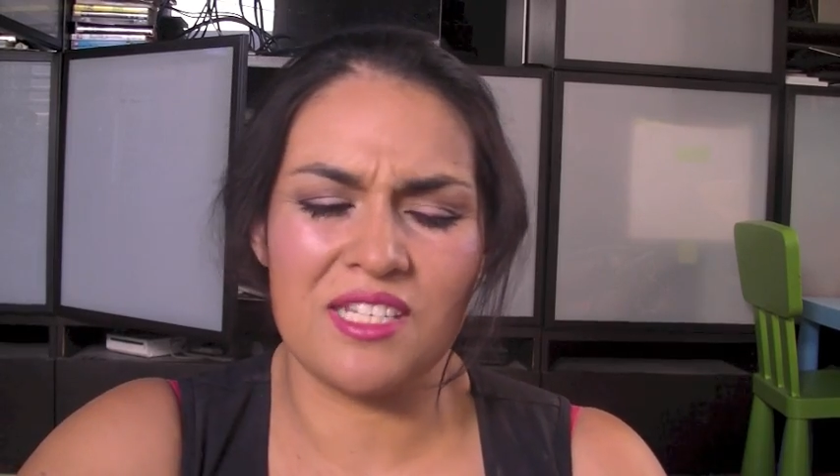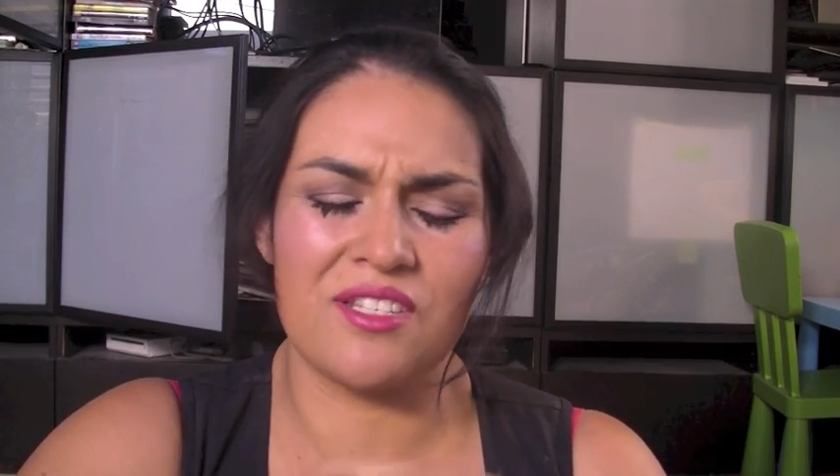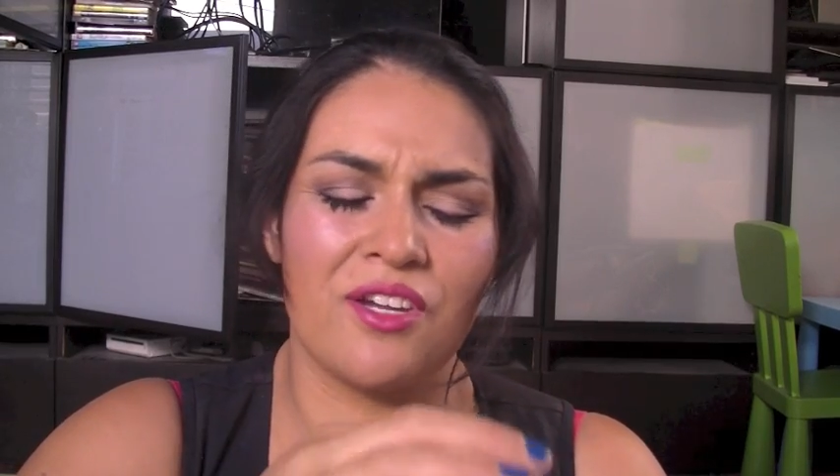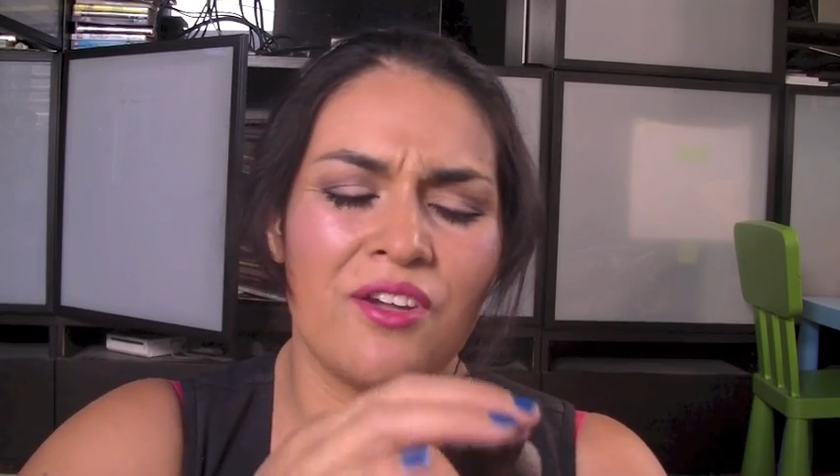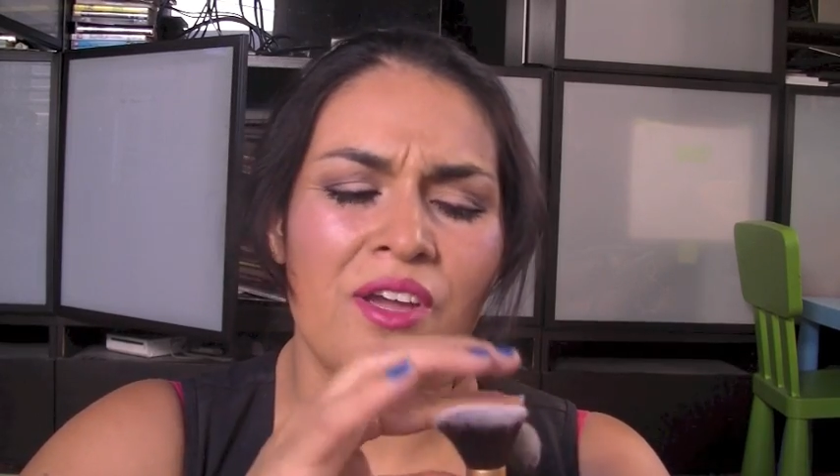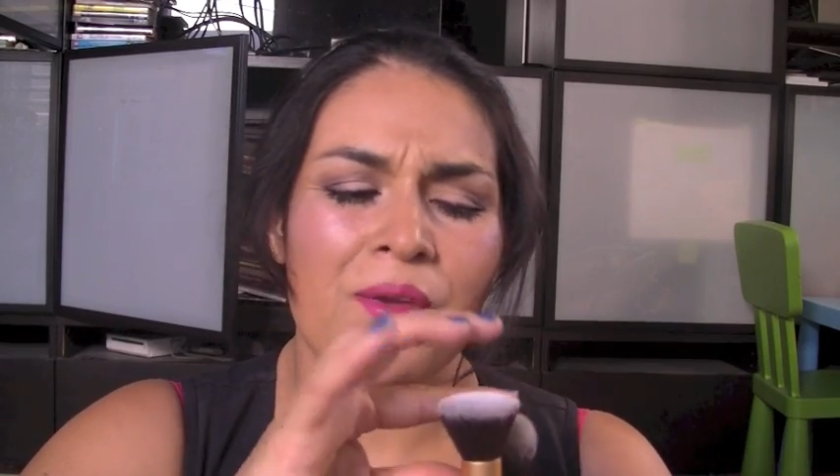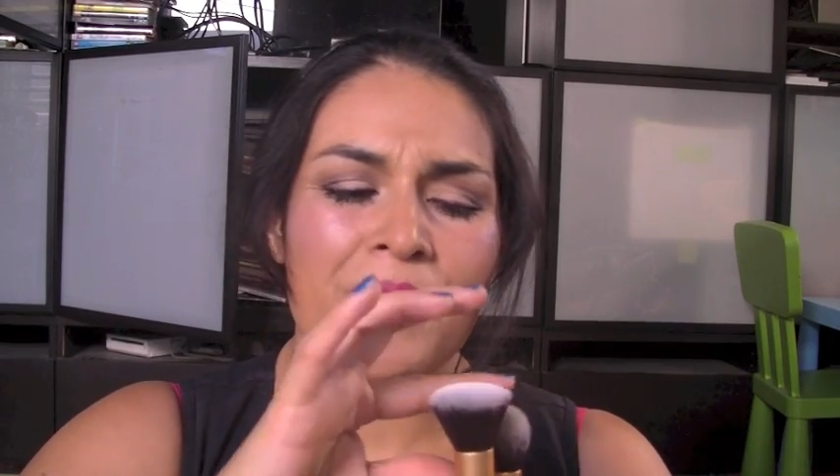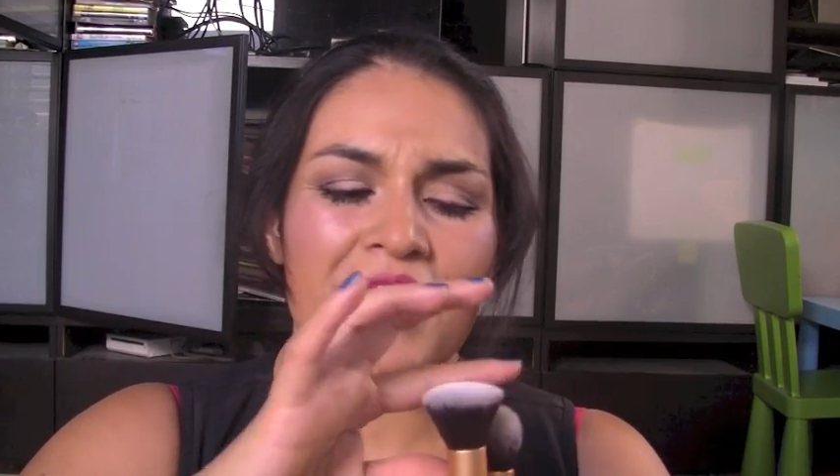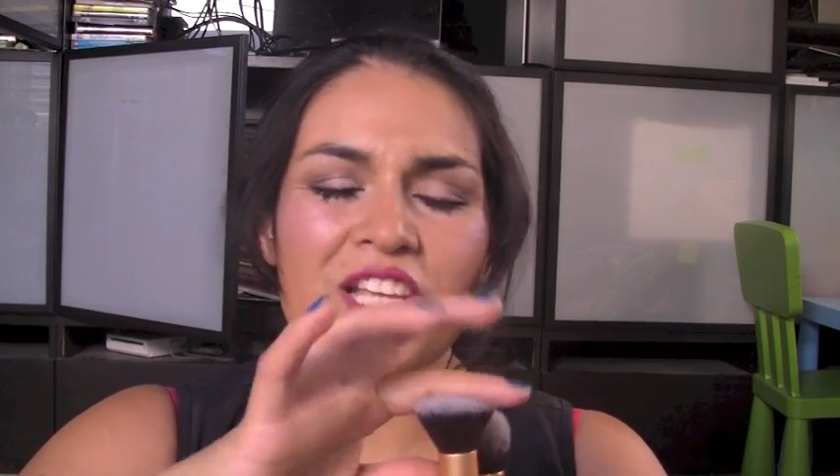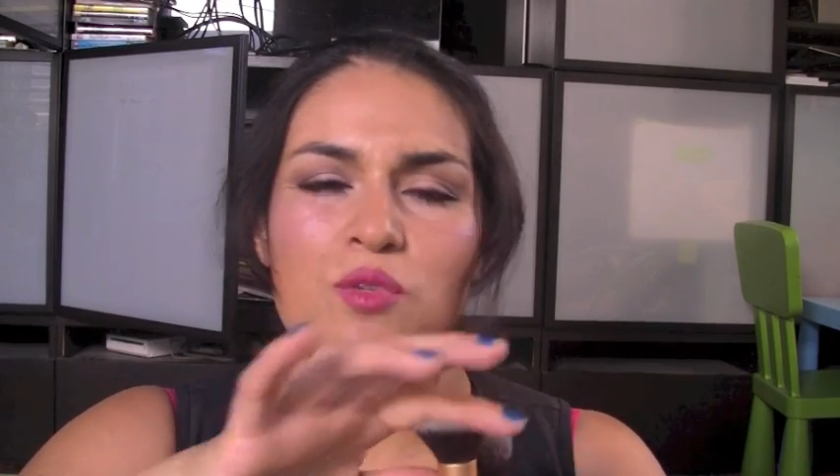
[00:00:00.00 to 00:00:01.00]
So
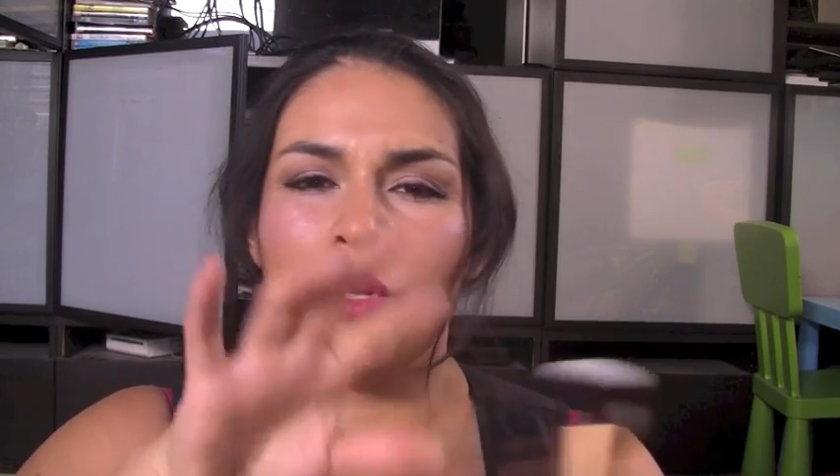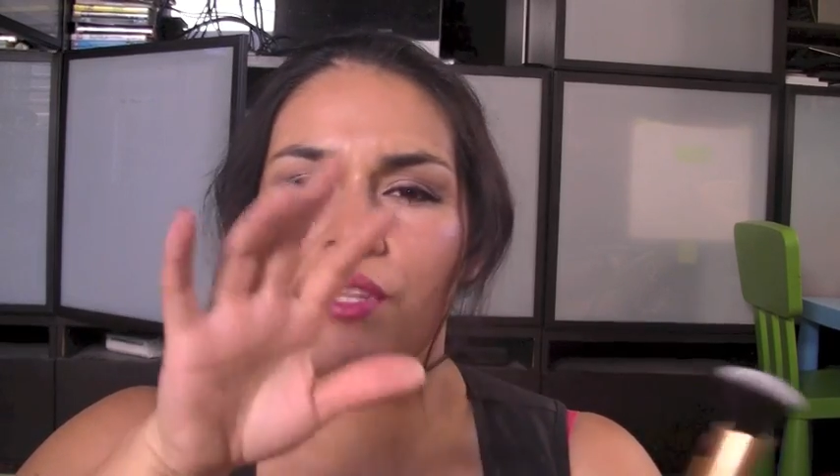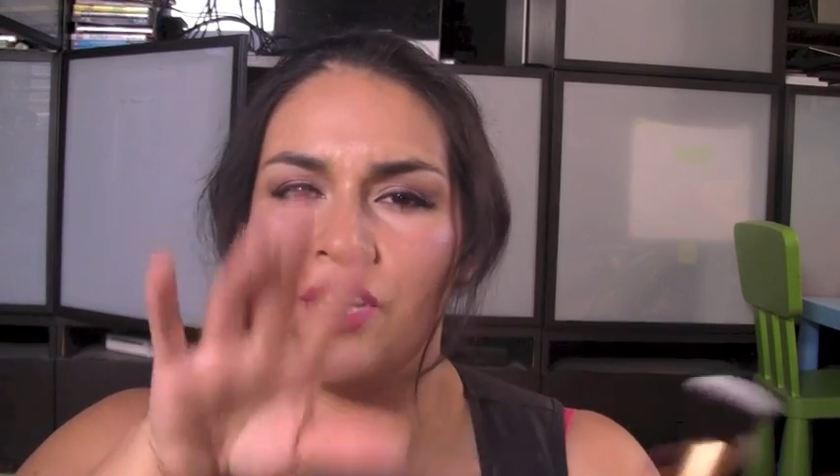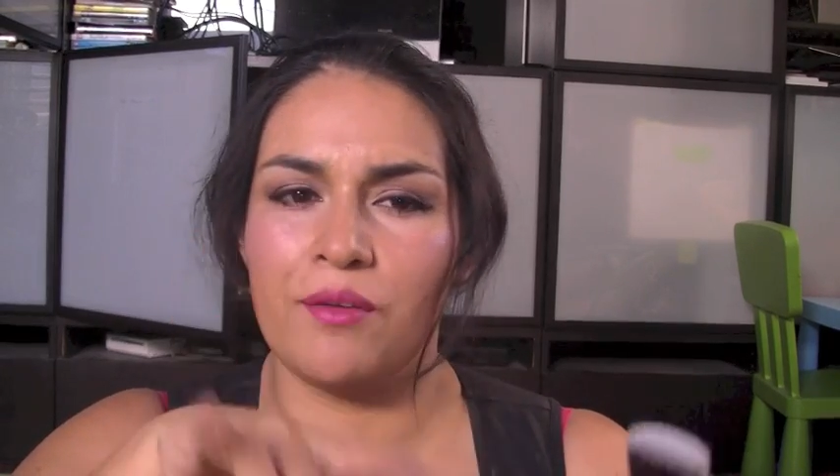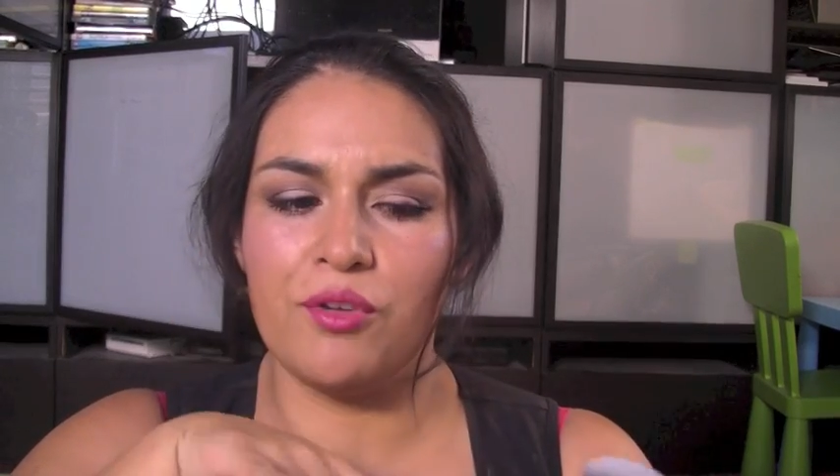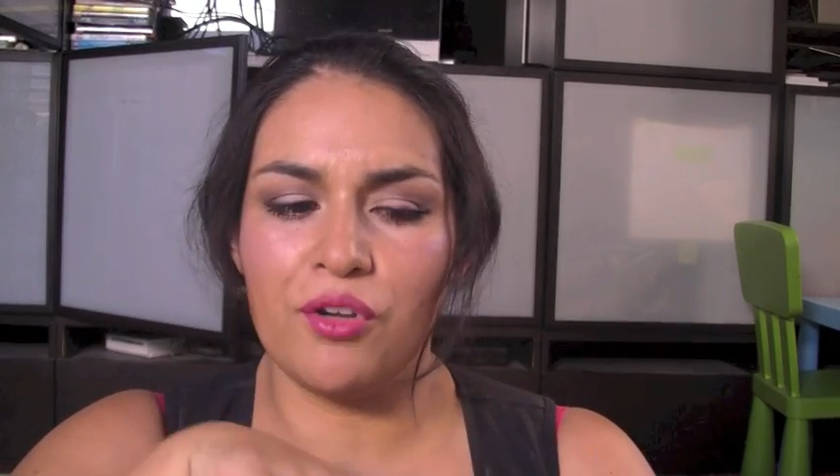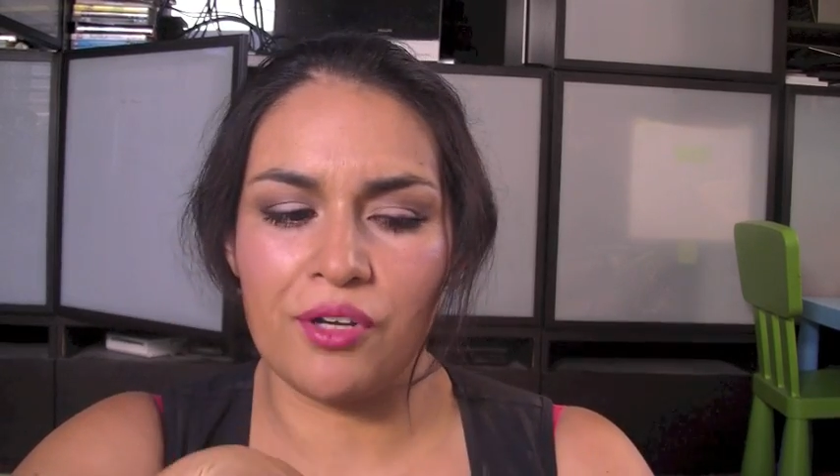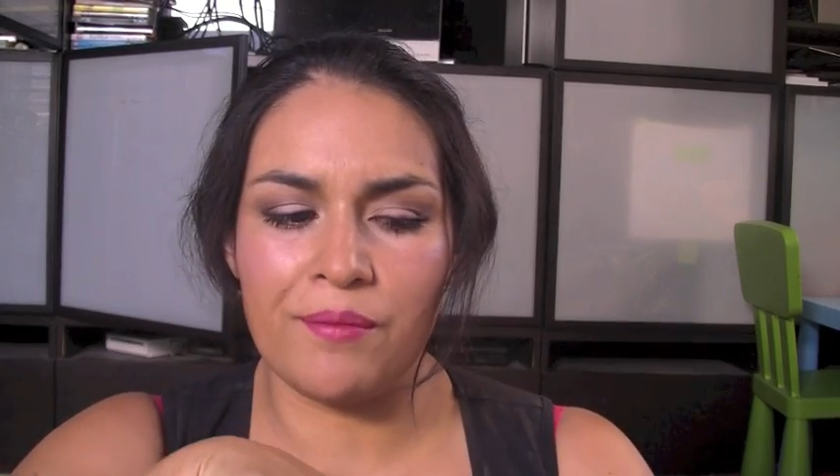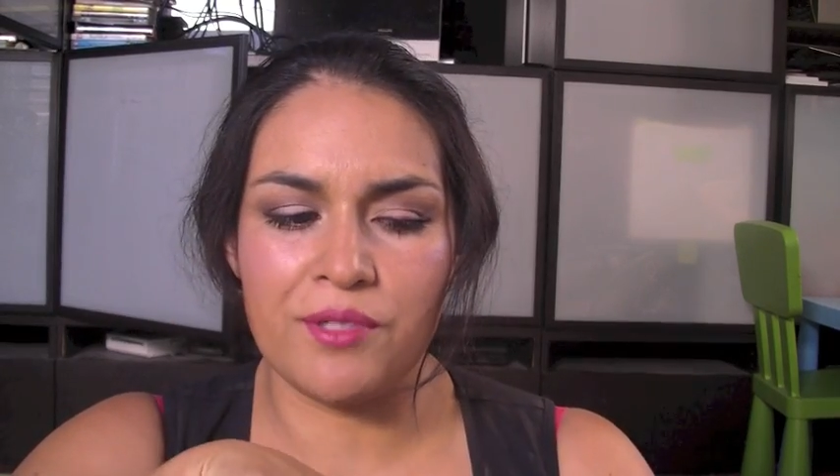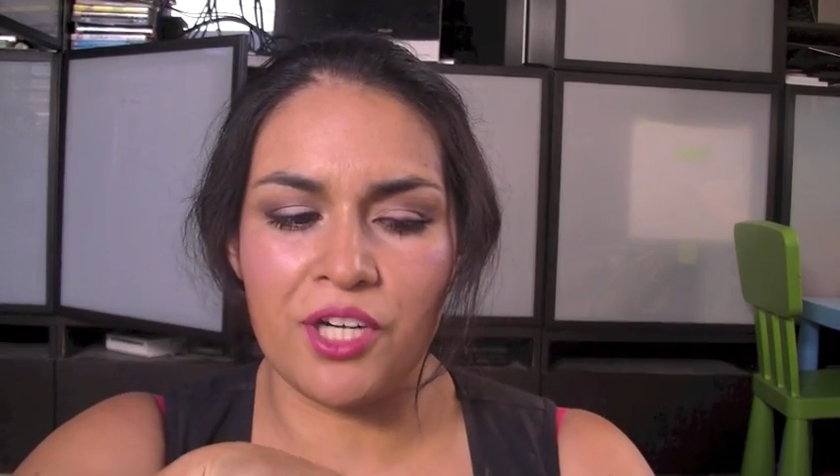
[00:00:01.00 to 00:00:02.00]
that's one thing
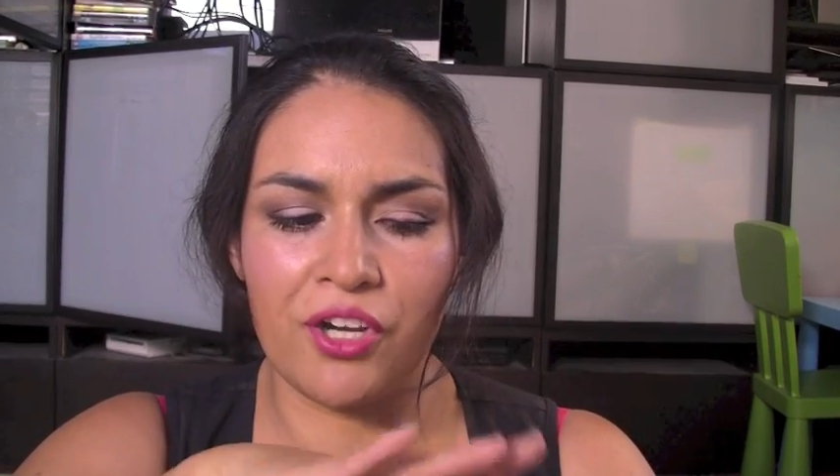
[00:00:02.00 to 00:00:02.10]
I